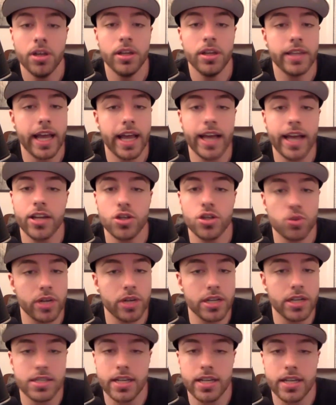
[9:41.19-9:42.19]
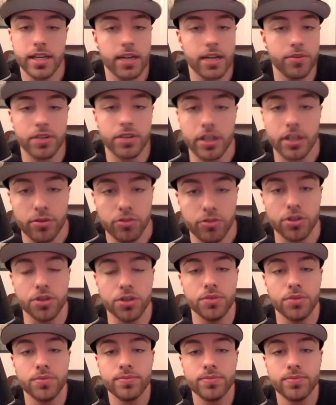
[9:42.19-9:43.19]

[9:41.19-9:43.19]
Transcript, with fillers: that had to transcend everything for you.